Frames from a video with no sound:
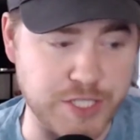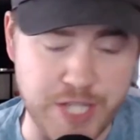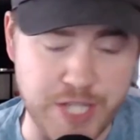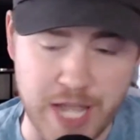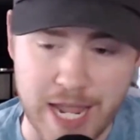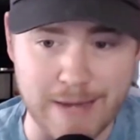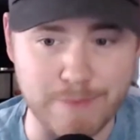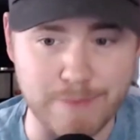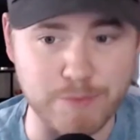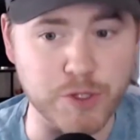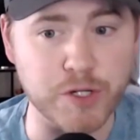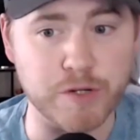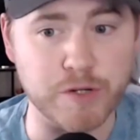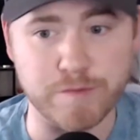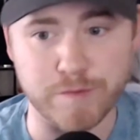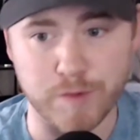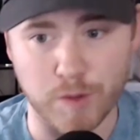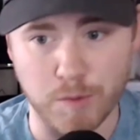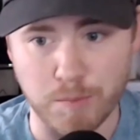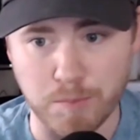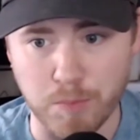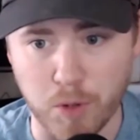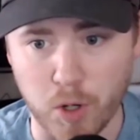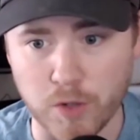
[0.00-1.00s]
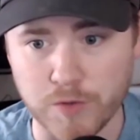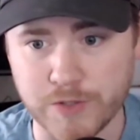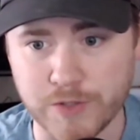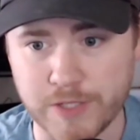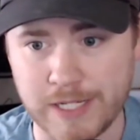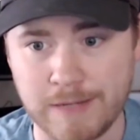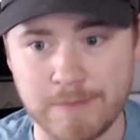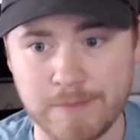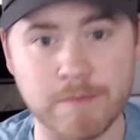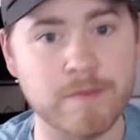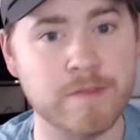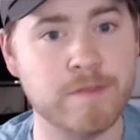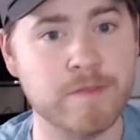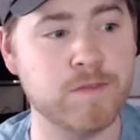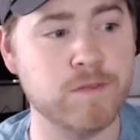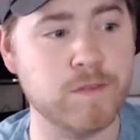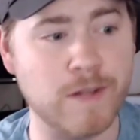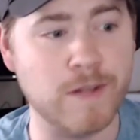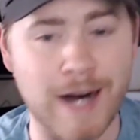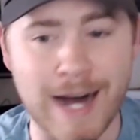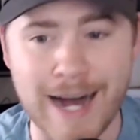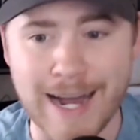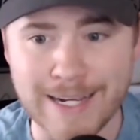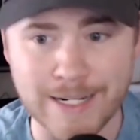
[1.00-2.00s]
damn good football team,
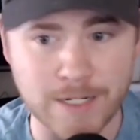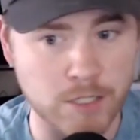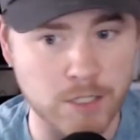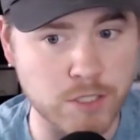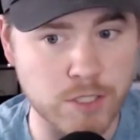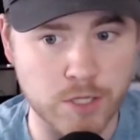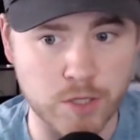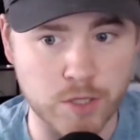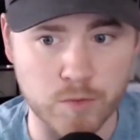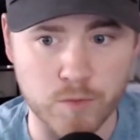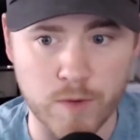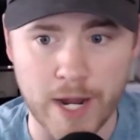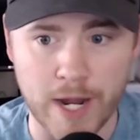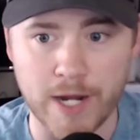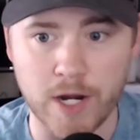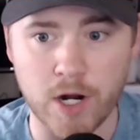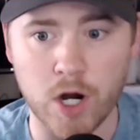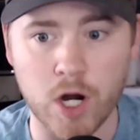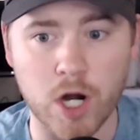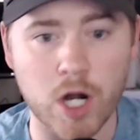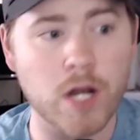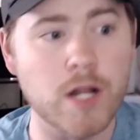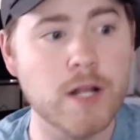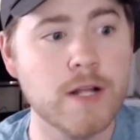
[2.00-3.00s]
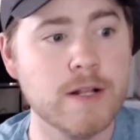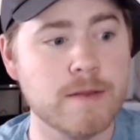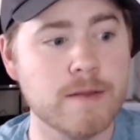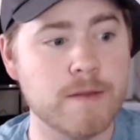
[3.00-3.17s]
flying under the radar.